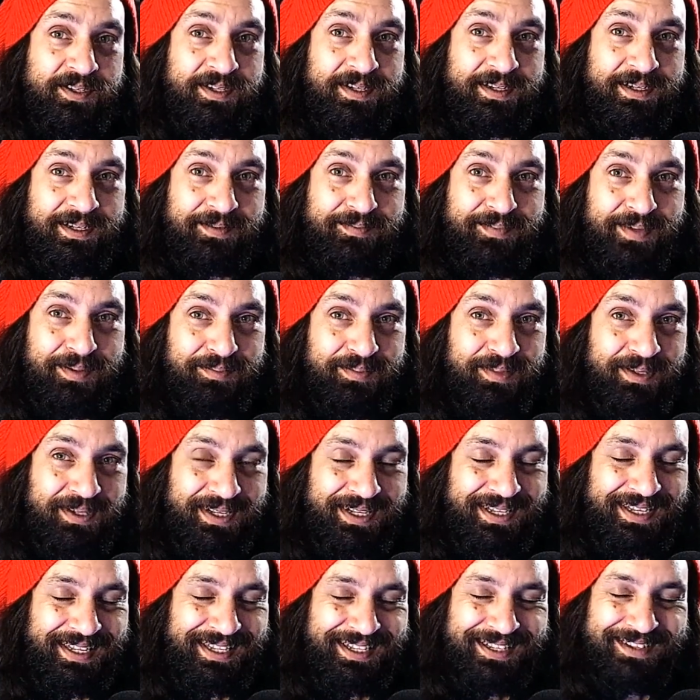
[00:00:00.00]
like a member
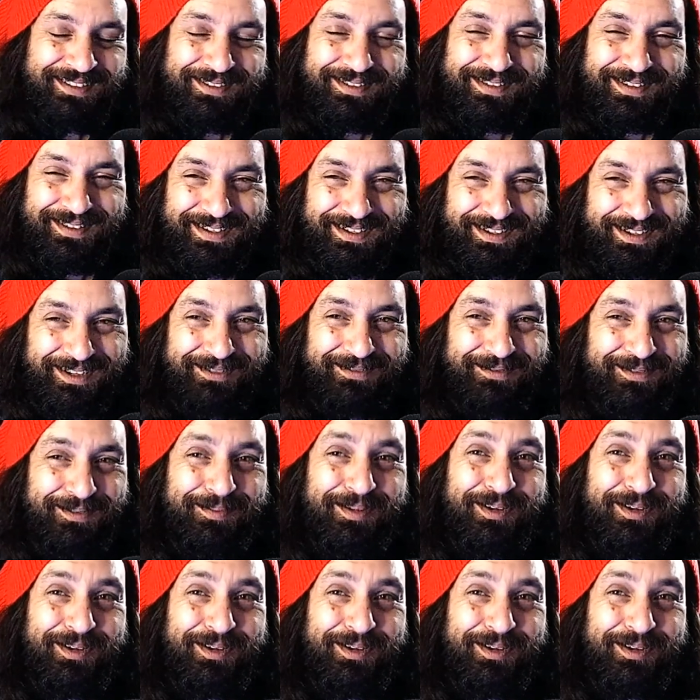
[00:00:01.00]
from